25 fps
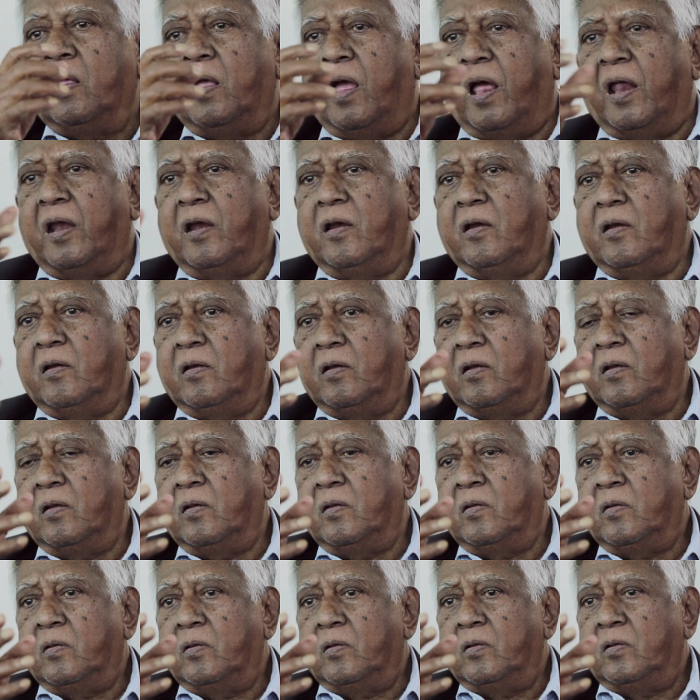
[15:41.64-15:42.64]
And
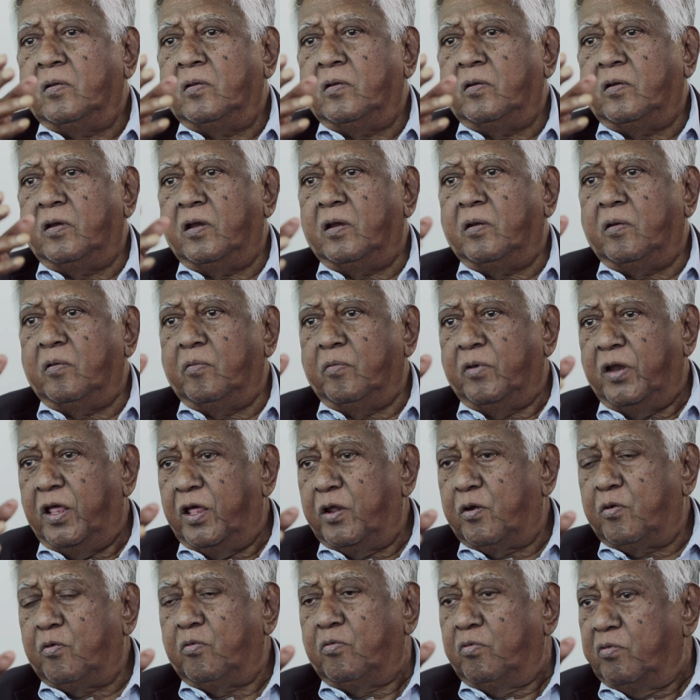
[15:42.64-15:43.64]
uh,
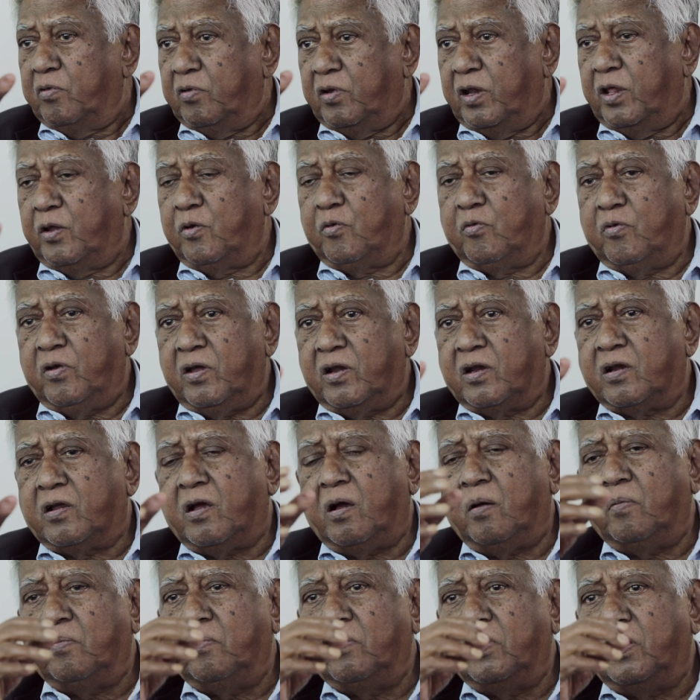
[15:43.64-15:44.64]
Nehru, Nehru had
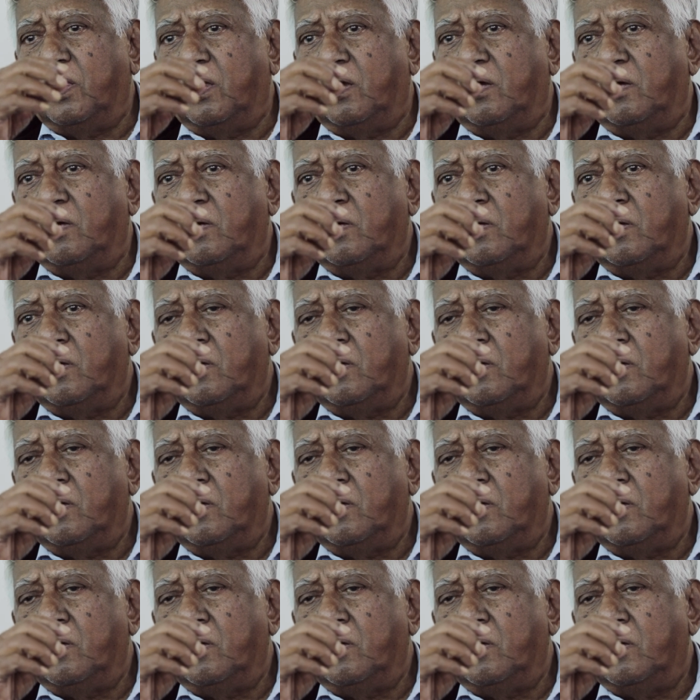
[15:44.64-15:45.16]
come here.